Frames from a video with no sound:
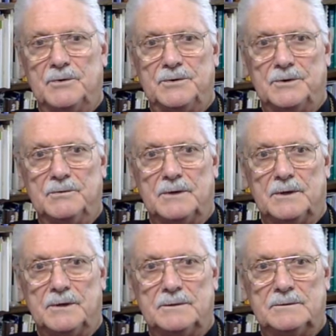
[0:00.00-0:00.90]
do
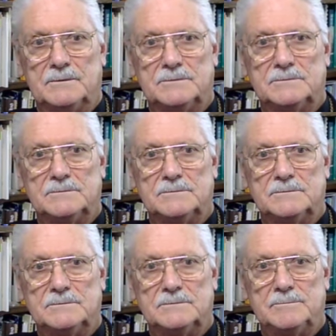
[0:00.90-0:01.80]

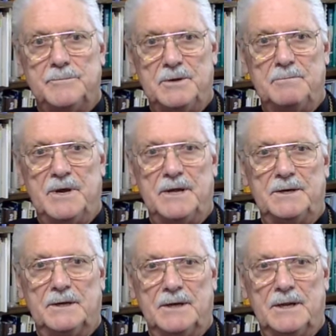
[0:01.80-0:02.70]
it. Be made
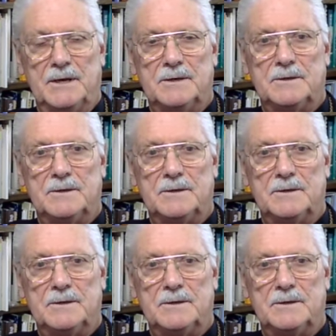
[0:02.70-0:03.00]
clean."